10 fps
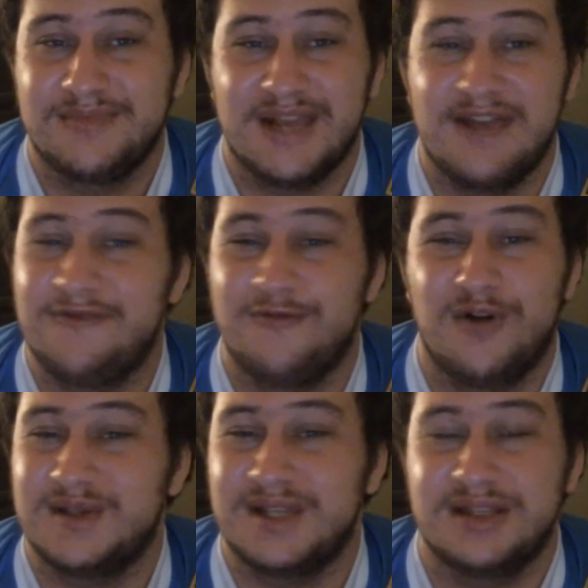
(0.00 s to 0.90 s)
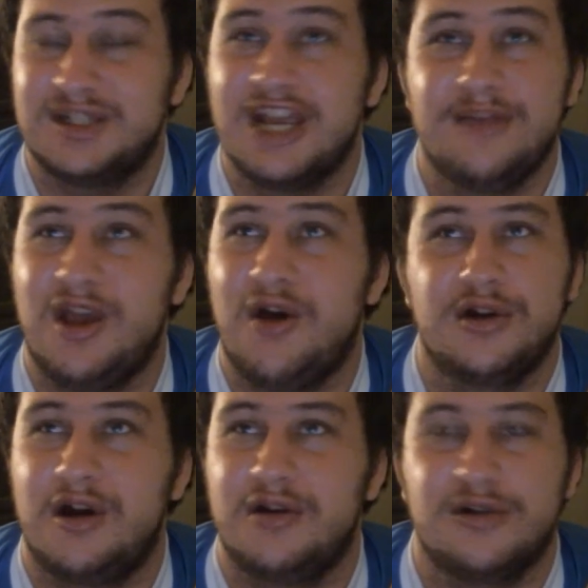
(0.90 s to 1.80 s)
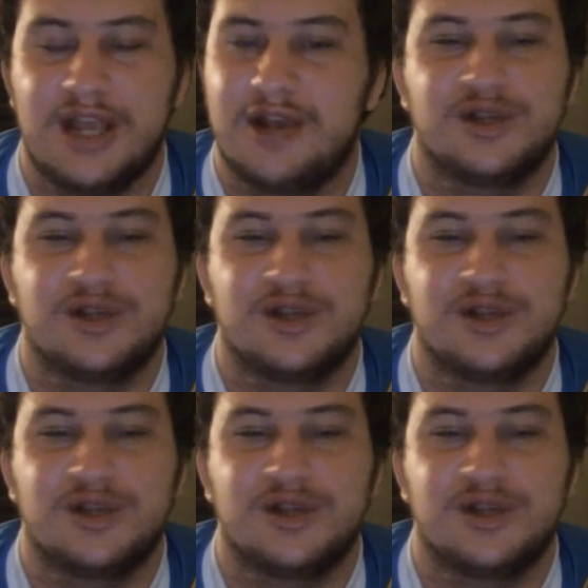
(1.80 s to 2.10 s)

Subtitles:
It wasn't. JBL and Undertaker